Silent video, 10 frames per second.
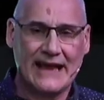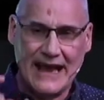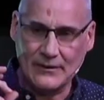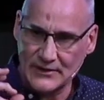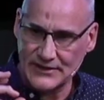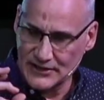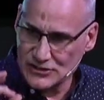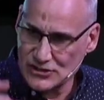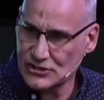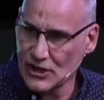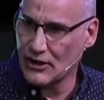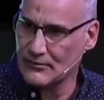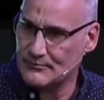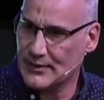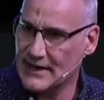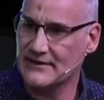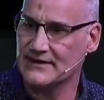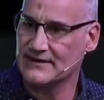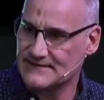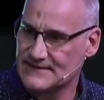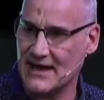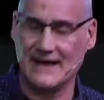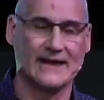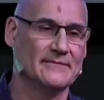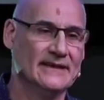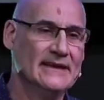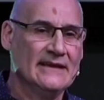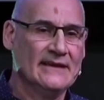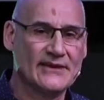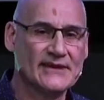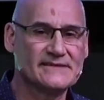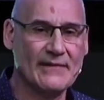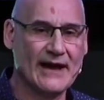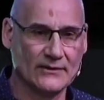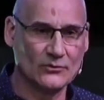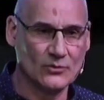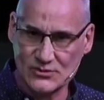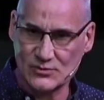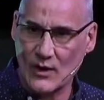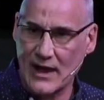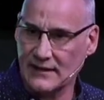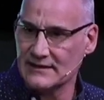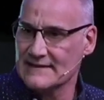And within a short period of time, this man was well.